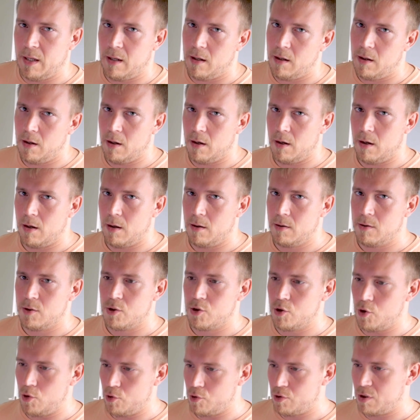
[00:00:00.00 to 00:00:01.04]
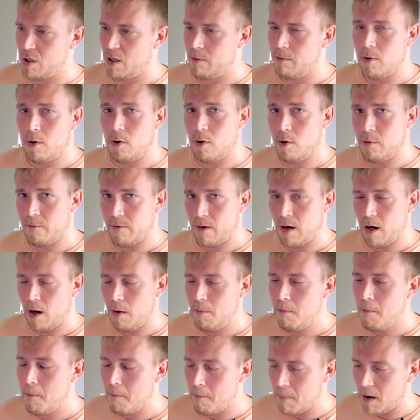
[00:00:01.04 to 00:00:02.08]
in the system of
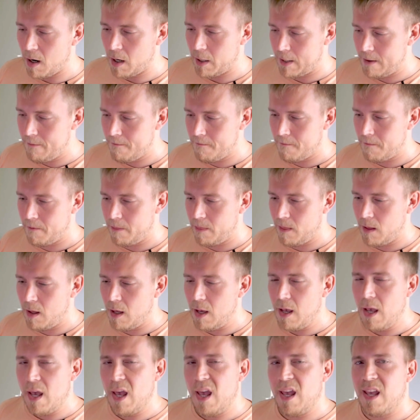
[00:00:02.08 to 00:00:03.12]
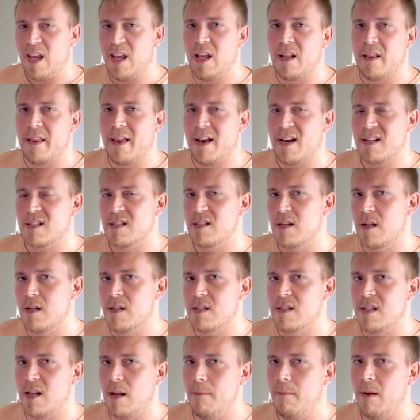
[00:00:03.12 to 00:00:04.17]
our body. It has
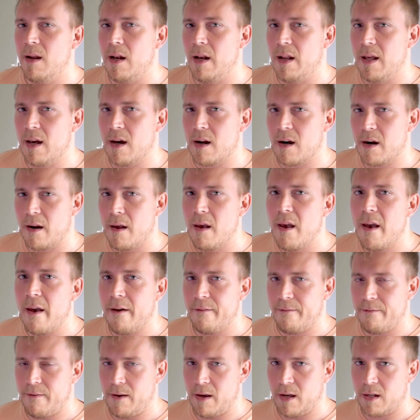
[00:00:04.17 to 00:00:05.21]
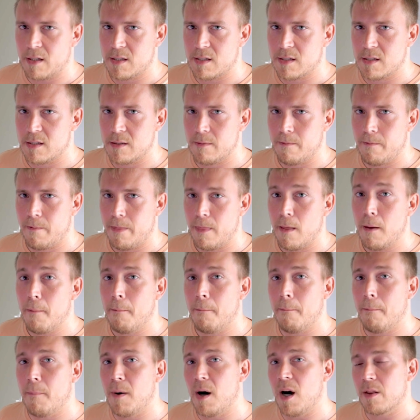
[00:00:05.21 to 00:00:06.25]
similar effects,
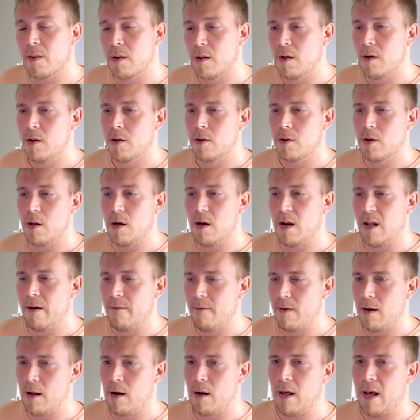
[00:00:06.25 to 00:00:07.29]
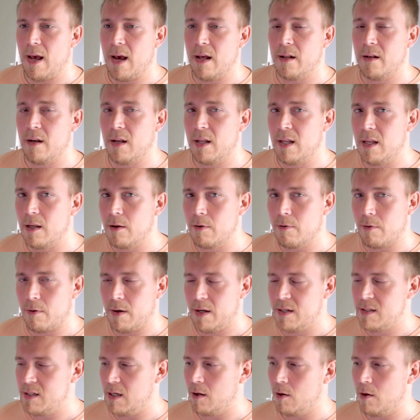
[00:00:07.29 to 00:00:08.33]
but the level and
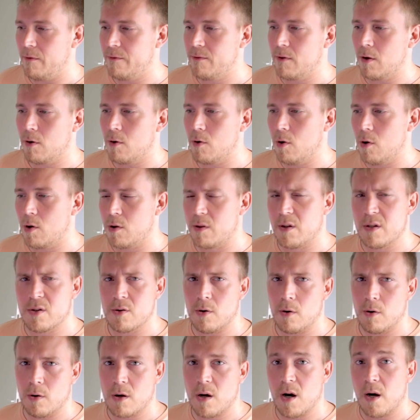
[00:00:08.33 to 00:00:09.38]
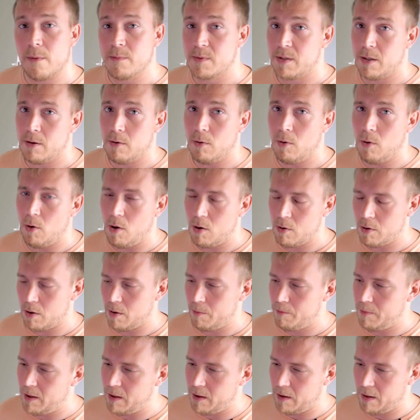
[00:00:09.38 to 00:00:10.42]
increasing of the cortisol comes in a longer
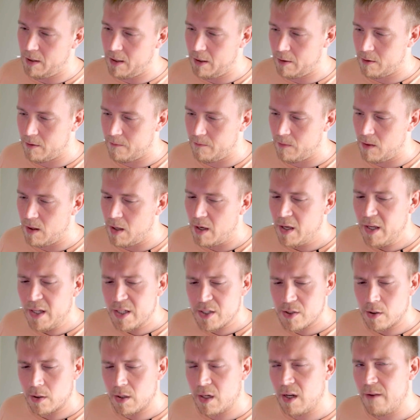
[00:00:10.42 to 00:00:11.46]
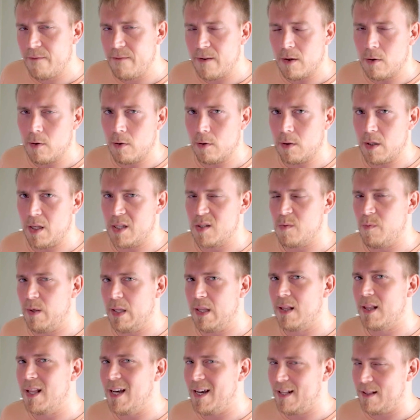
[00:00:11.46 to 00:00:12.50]
period. So difficulties
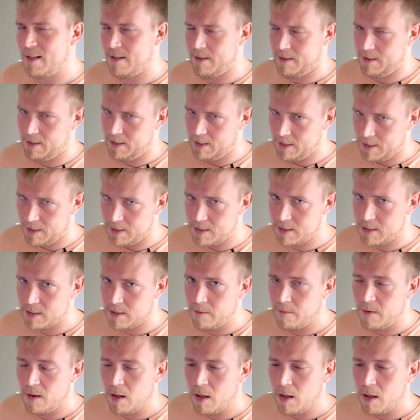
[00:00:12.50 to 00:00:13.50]
with that is